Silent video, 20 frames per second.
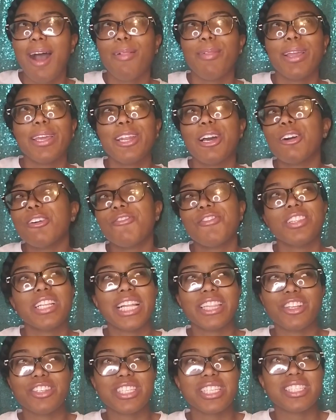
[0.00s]
don't feel
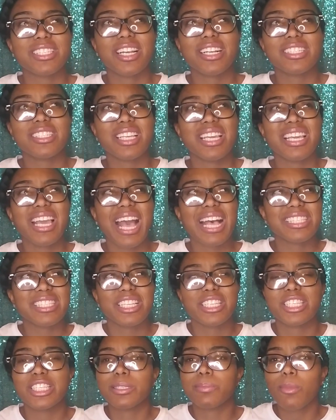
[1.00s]
like there's a such thing as a
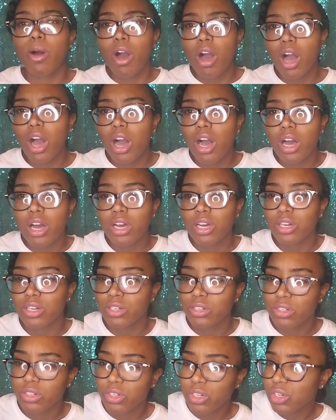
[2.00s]
small
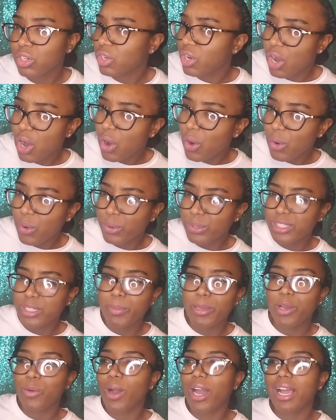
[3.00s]
goal, to
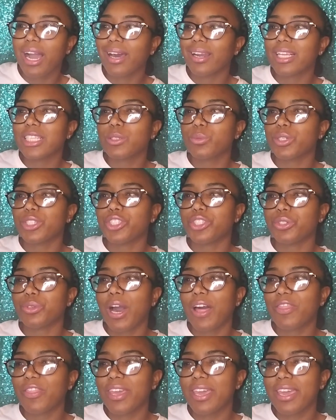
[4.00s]
be quite honest with you.
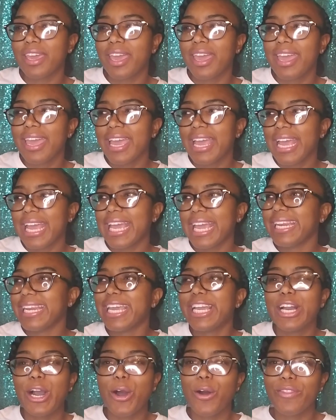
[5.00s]
I think
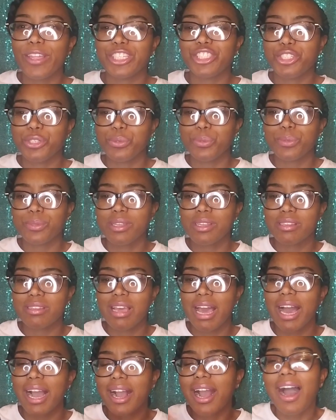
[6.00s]
any goal that you
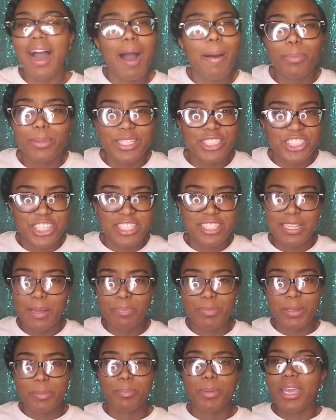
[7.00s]
accomplish is
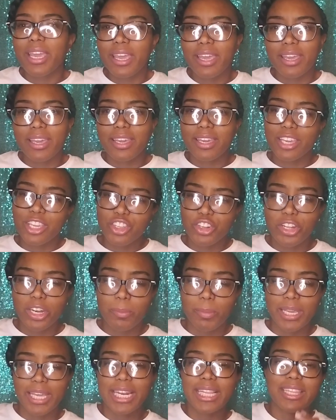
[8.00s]
something big, you know what I
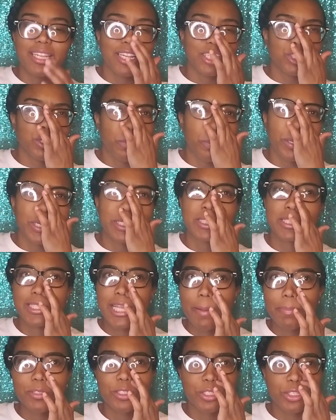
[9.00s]
mean? Anything that you put
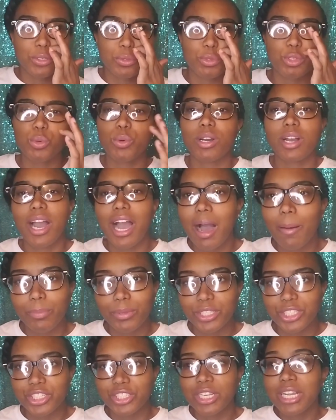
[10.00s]
steps to
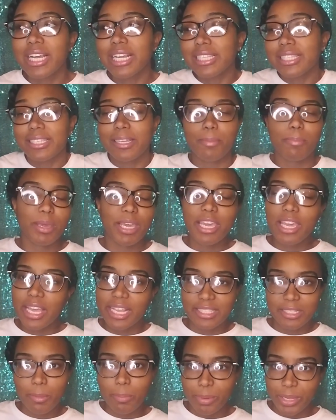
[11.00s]
accomplish, to me,
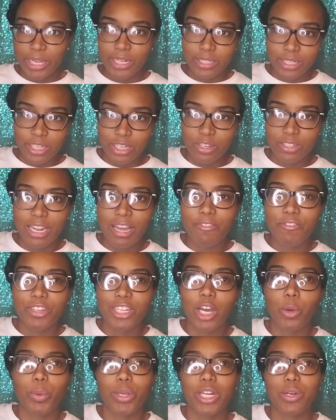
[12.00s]
is a big deal, and I feel
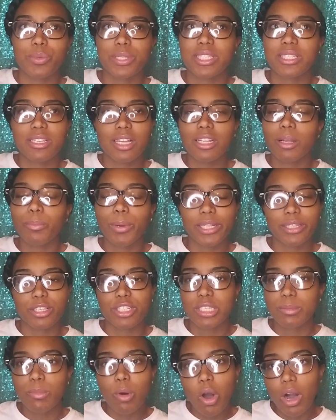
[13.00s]
like we don't celebrate the
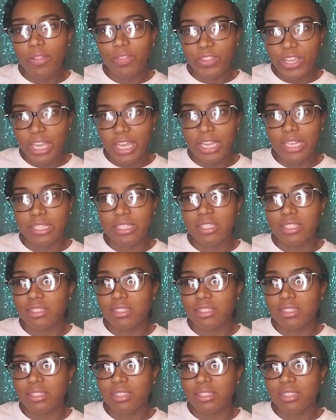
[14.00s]
small things